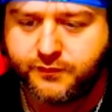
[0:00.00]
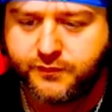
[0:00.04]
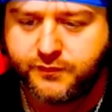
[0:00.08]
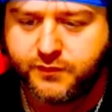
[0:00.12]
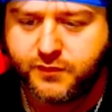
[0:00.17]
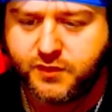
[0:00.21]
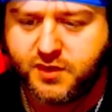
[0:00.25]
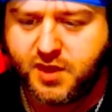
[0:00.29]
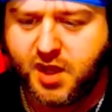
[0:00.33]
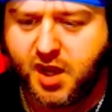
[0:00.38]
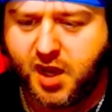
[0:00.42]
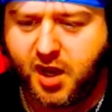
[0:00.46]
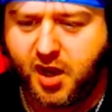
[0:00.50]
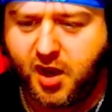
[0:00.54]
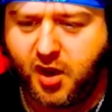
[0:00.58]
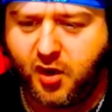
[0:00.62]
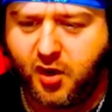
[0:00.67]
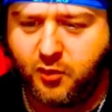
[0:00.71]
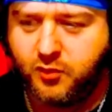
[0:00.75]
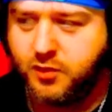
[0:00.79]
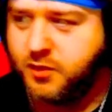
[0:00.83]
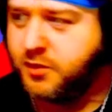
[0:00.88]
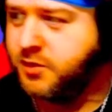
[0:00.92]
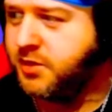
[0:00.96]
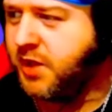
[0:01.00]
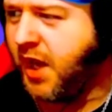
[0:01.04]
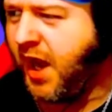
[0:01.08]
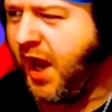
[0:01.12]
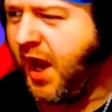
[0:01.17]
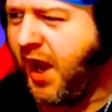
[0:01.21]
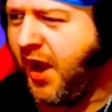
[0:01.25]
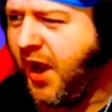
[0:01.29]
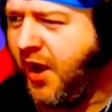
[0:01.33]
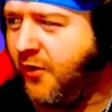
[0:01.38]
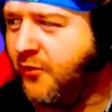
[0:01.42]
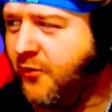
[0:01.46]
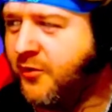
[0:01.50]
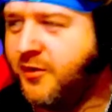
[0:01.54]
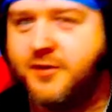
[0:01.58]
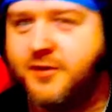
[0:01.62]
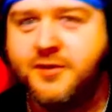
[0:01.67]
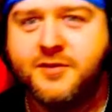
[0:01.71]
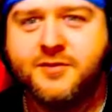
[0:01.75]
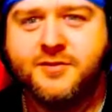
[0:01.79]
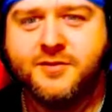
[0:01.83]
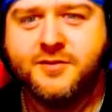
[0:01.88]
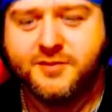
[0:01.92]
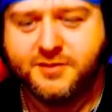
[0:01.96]
No!
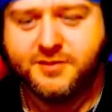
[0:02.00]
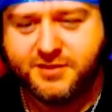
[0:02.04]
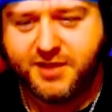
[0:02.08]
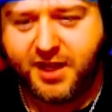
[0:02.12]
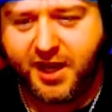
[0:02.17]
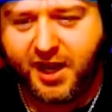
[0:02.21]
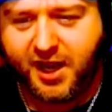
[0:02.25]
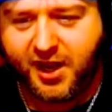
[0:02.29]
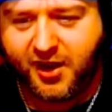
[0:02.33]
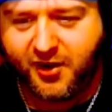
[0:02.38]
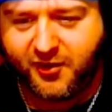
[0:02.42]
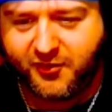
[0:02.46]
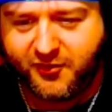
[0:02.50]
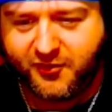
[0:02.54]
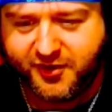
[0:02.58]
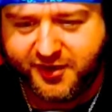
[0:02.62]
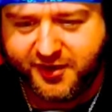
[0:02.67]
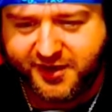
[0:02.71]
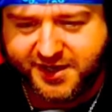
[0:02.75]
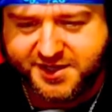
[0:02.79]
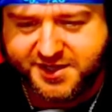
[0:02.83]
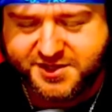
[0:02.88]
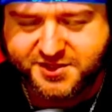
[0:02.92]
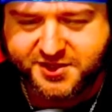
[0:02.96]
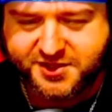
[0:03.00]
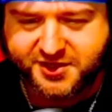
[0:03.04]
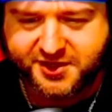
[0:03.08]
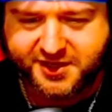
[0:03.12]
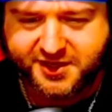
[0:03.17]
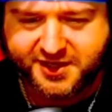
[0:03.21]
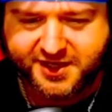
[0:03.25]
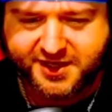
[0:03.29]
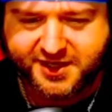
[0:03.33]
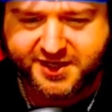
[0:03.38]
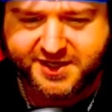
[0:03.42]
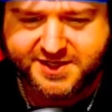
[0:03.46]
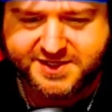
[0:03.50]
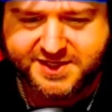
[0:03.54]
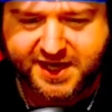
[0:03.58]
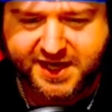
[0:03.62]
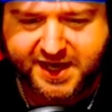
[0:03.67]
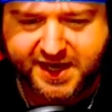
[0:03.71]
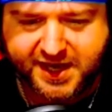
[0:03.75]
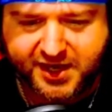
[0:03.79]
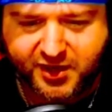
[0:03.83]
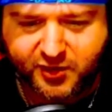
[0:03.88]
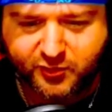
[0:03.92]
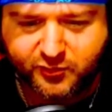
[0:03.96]
No! No! no. He's gonna get his
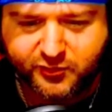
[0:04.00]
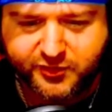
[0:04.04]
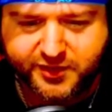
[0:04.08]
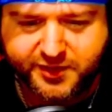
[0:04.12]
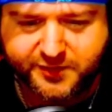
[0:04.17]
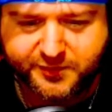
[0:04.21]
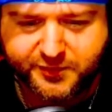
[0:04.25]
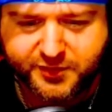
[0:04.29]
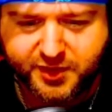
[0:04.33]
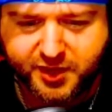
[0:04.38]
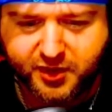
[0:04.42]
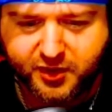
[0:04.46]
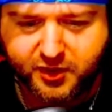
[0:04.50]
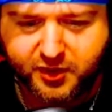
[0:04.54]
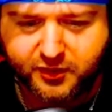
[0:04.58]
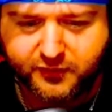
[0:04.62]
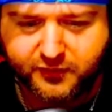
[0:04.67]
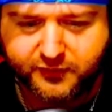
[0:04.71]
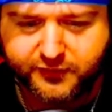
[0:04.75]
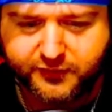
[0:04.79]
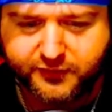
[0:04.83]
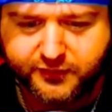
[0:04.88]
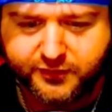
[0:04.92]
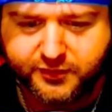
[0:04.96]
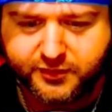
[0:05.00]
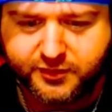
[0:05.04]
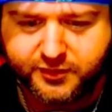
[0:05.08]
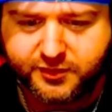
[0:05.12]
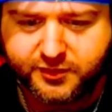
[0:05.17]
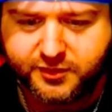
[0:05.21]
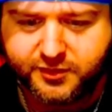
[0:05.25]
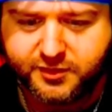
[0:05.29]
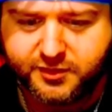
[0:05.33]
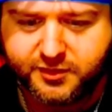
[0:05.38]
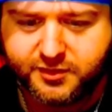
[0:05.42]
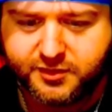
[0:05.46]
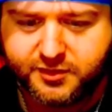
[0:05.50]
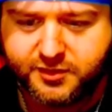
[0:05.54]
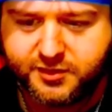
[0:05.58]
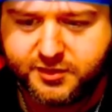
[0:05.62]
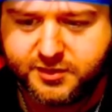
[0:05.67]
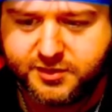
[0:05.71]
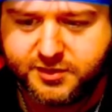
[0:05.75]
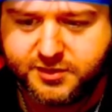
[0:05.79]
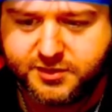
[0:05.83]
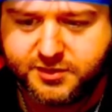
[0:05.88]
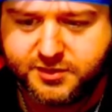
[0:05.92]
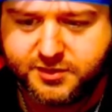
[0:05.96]
hair ripped no, off. No! God, please,
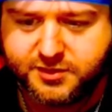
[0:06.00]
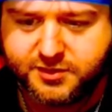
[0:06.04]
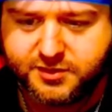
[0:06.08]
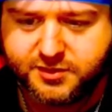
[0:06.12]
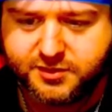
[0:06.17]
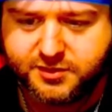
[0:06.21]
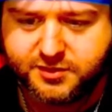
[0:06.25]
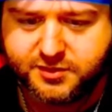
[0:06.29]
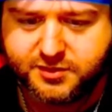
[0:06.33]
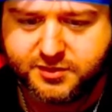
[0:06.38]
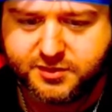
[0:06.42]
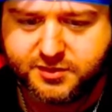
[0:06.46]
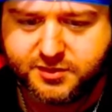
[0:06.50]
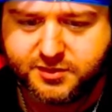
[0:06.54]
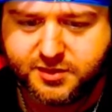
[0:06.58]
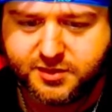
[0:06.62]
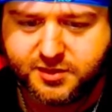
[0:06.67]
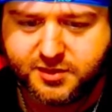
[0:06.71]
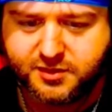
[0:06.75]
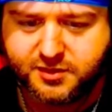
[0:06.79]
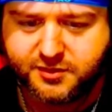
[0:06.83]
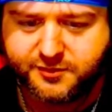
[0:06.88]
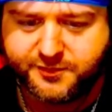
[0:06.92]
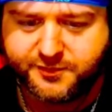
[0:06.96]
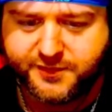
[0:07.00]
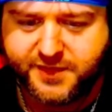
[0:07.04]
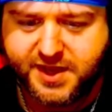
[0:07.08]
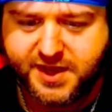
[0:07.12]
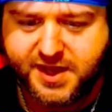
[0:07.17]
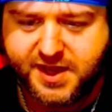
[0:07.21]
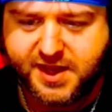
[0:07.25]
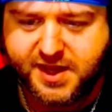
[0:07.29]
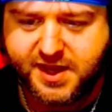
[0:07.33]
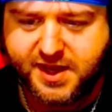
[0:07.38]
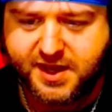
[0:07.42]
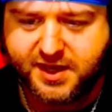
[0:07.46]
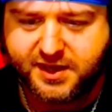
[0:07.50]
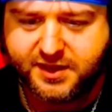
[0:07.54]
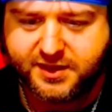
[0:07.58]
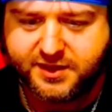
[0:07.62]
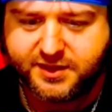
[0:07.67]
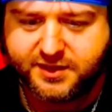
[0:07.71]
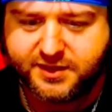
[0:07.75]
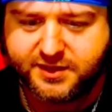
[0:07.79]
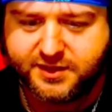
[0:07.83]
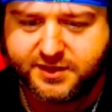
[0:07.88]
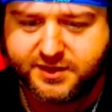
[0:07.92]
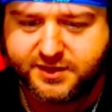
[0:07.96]
no! No! Man.
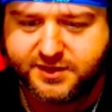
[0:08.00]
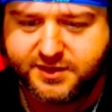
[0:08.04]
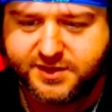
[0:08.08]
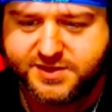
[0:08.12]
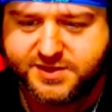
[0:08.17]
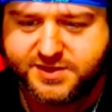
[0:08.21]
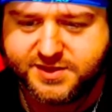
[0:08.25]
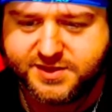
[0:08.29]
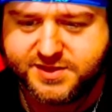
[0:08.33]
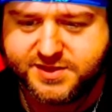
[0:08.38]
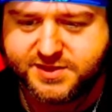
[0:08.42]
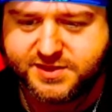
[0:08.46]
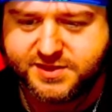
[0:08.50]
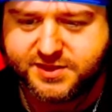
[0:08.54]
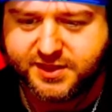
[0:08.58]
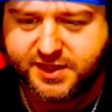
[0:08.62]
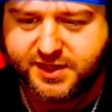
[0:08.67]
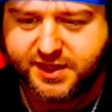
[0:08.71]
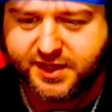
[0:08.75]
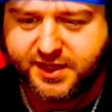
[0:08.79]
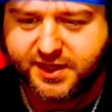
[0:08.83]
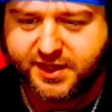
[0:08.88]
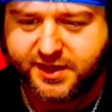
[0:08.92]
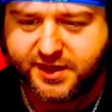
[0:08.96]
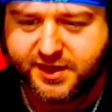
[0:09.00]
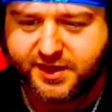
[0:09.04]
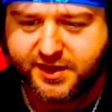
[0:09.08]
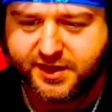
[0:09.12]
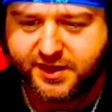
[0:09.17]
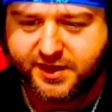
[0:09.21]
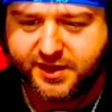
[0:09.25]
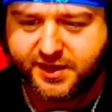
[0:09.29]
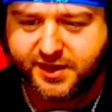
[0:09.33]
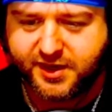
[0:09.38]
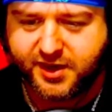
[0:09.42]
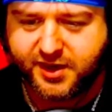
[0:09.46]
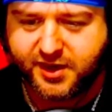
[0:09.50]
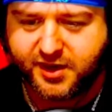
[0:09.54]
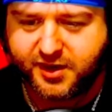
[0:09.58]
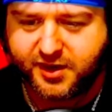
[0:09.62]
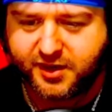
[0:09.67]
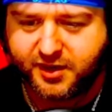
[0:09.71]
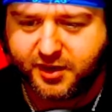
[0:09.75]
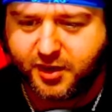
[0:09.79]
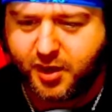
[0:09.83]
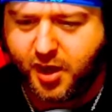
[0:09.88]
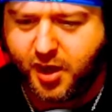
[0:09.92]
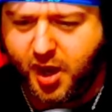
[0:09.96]
No! This is like... Uh,
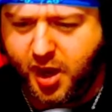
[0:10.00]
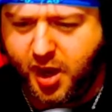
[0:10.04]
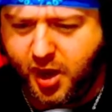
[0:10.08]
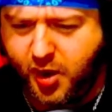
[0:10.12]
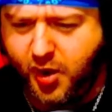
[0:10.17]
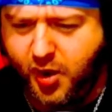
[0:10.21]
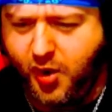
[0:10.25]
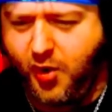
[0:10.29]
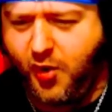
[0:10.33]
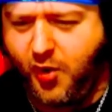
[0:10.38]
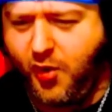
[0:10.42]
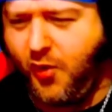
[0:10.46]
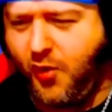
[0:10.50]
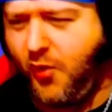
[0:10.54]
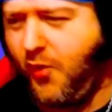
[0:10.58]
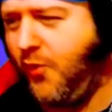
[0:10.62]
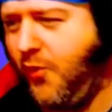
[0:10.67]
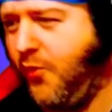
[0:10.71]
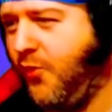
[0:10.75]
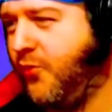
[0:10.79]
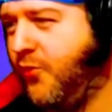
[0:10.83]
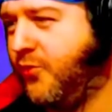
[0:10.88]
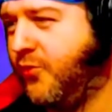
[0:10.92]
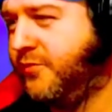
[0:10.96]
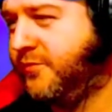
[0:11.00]
no!